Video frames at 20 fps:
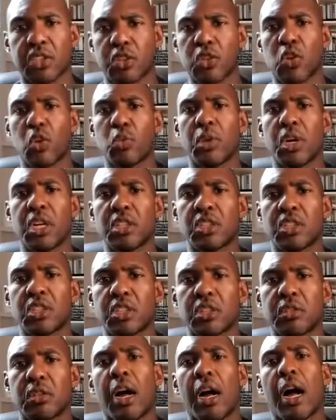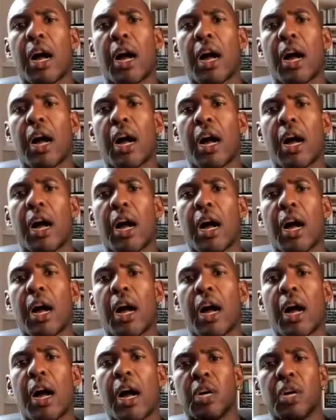I'm not past it so
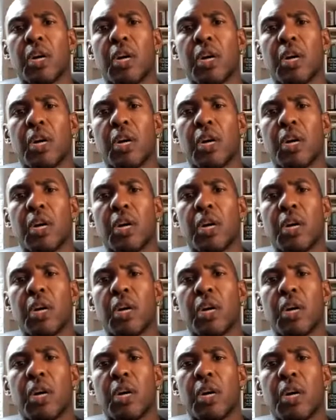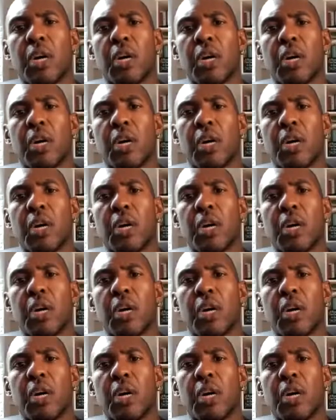much. I'm just able to deal.